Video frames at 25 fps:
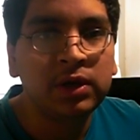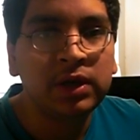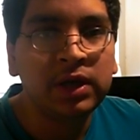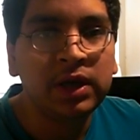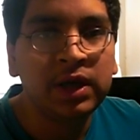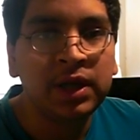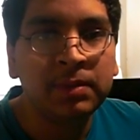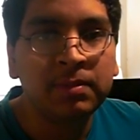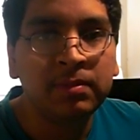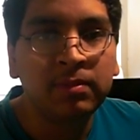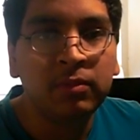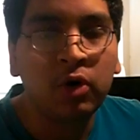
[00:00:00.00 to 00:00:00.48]

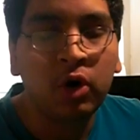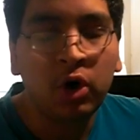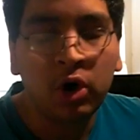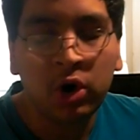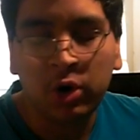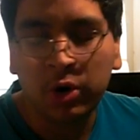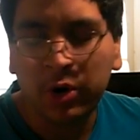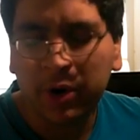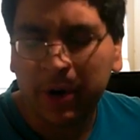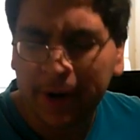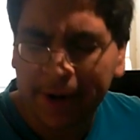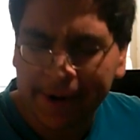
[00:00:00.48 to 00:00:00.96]

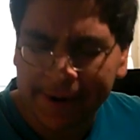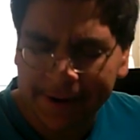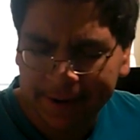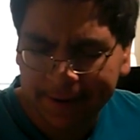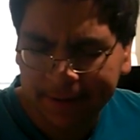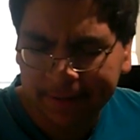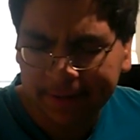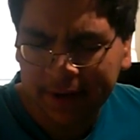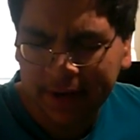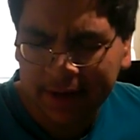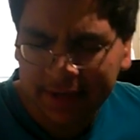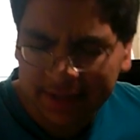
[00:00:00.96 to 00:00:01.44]

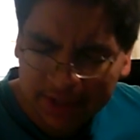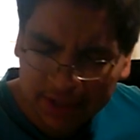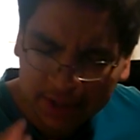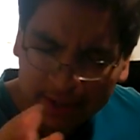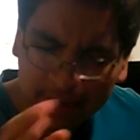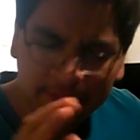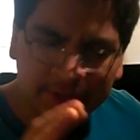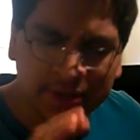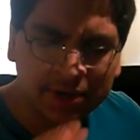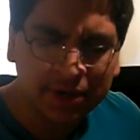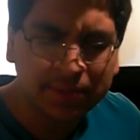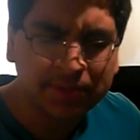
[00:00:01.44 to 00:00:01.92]
In
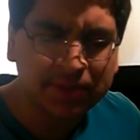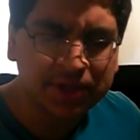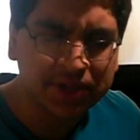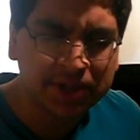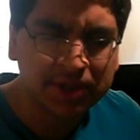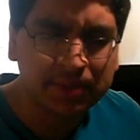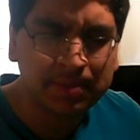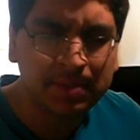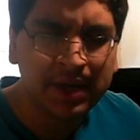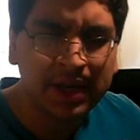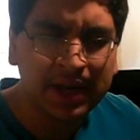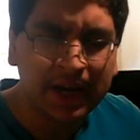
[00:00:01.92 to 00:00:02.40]
terms of
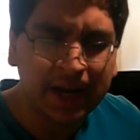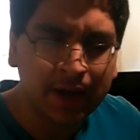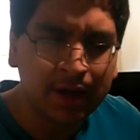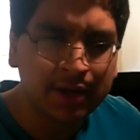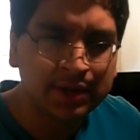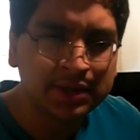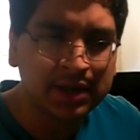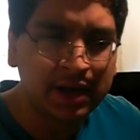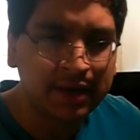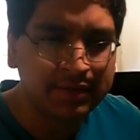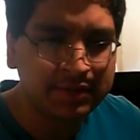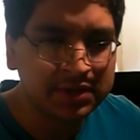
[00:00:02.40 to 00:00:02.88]
speed, I
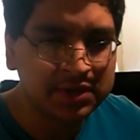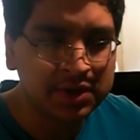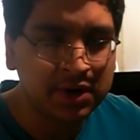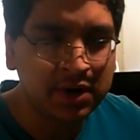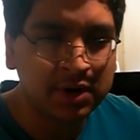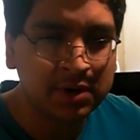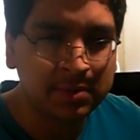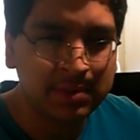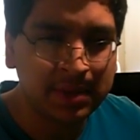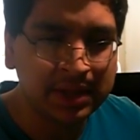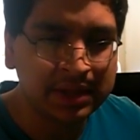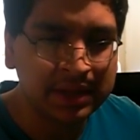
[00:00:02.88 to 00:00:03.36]
also have to
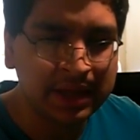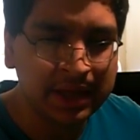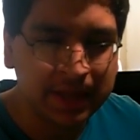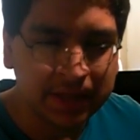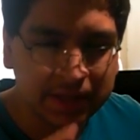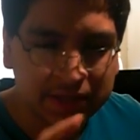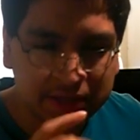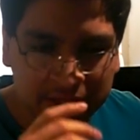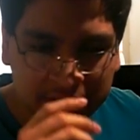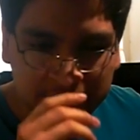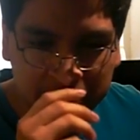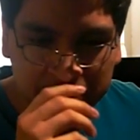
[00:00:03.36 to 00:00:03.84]
talk about the
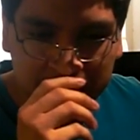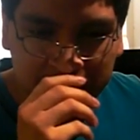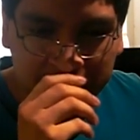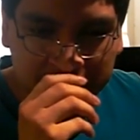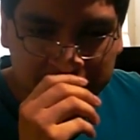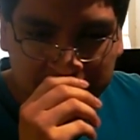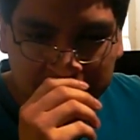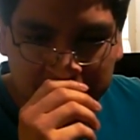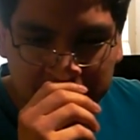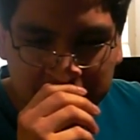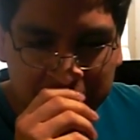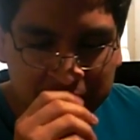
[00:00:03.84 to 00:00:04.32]
instant
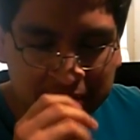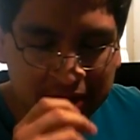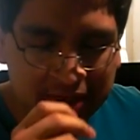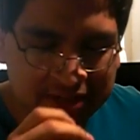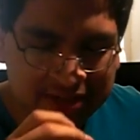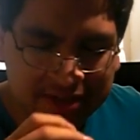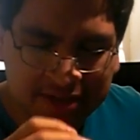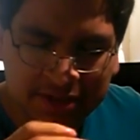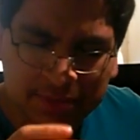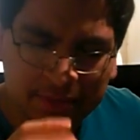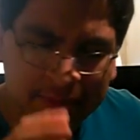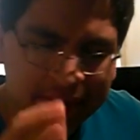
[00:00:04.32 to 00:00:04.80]
transmission,
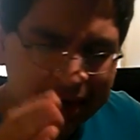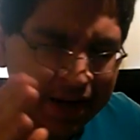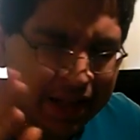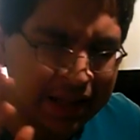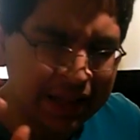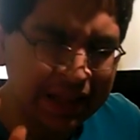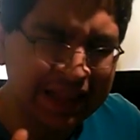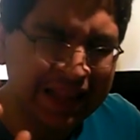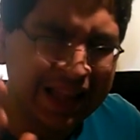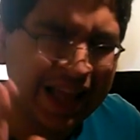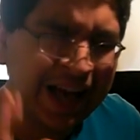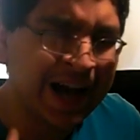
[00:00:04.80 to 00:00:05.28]
because there's been a
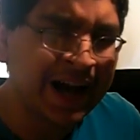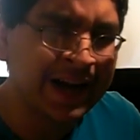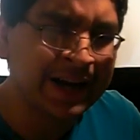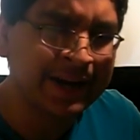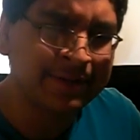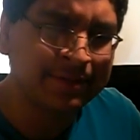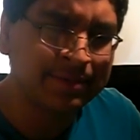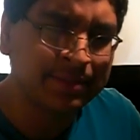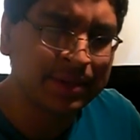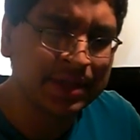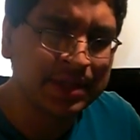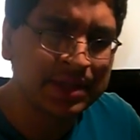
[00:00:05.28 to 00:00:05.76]

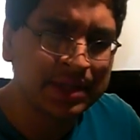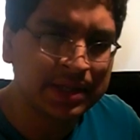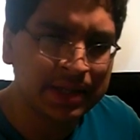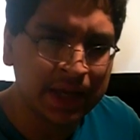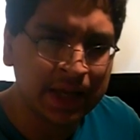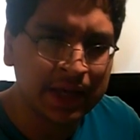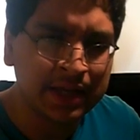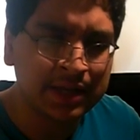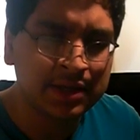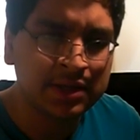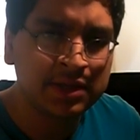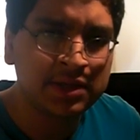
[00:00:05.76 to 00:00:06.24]
lot of
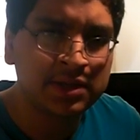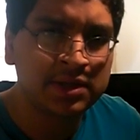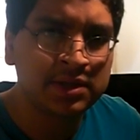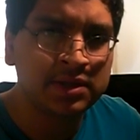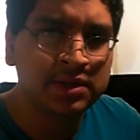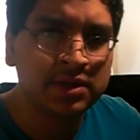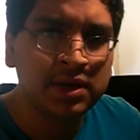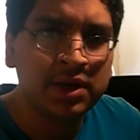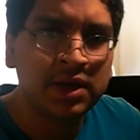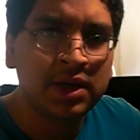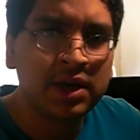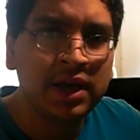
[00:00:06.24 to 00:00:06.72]

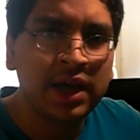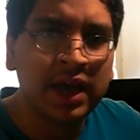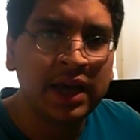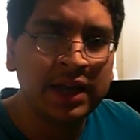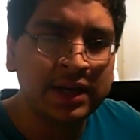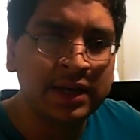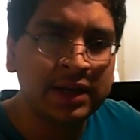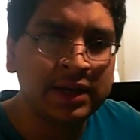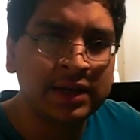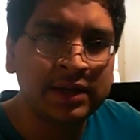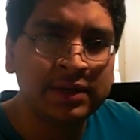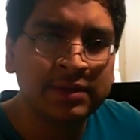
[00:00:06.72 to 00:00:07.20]
mistakes,
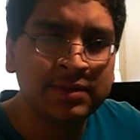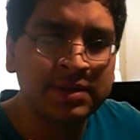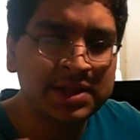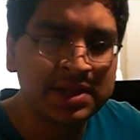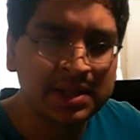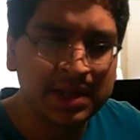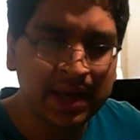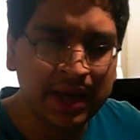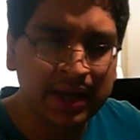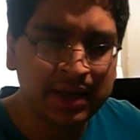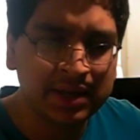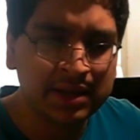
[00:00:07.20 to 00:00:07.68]
and
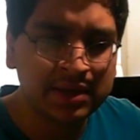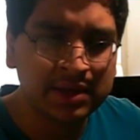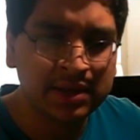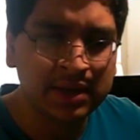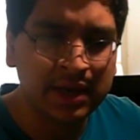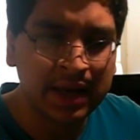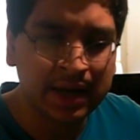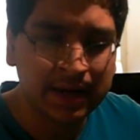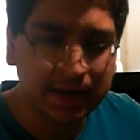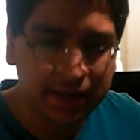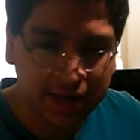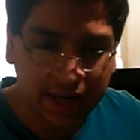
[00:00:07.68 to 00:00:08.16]

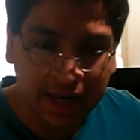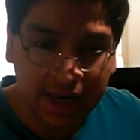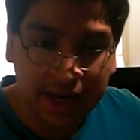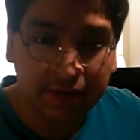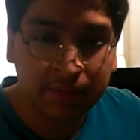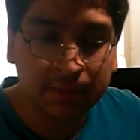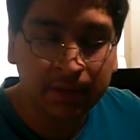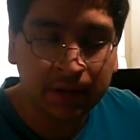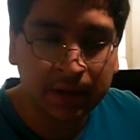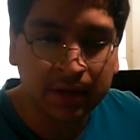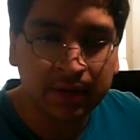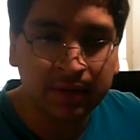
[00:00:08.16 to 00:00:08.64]

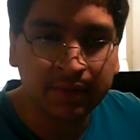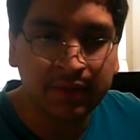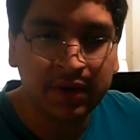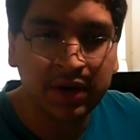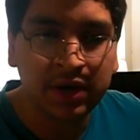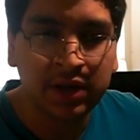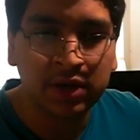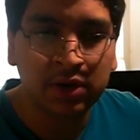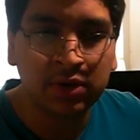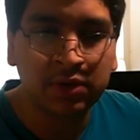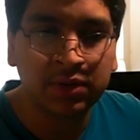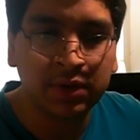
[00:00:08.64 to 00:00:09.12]
even in the
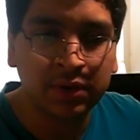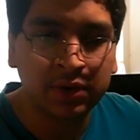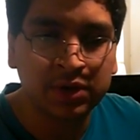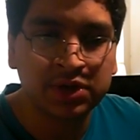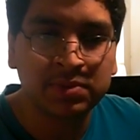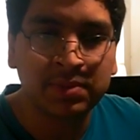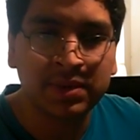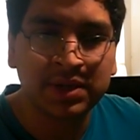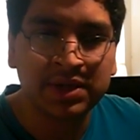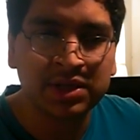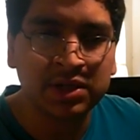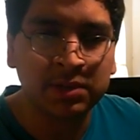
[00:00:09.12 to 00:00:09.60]
video, there
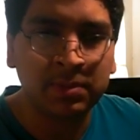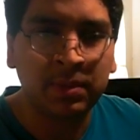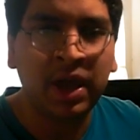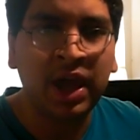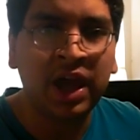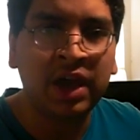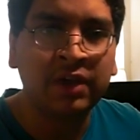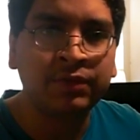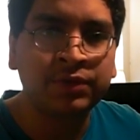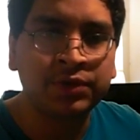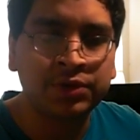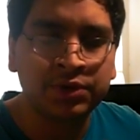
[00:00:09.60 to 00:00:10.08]
has been some
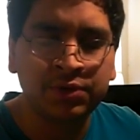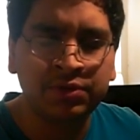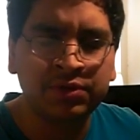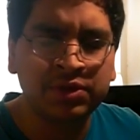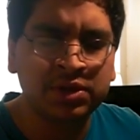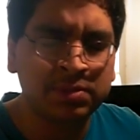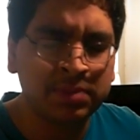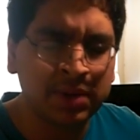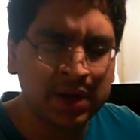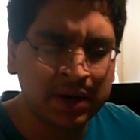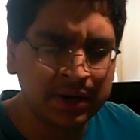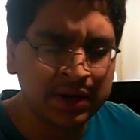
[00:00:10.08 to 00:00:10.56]

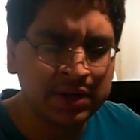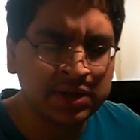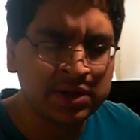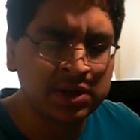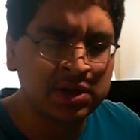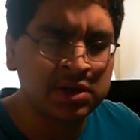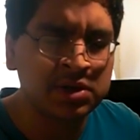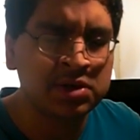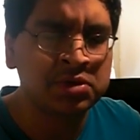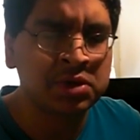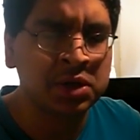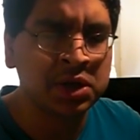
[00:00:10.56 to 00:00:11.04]
half-truths about
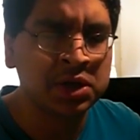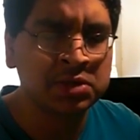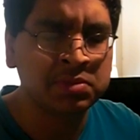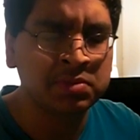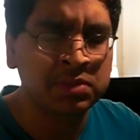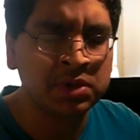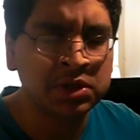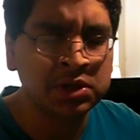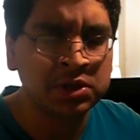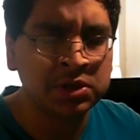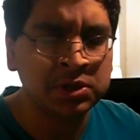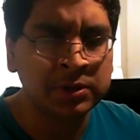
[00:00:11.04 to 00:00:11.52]
instant
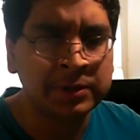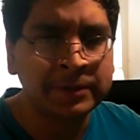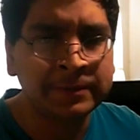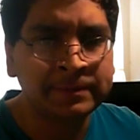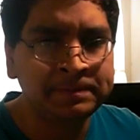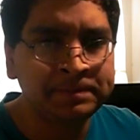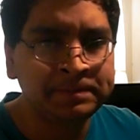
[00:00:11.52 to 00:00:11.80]
transmission.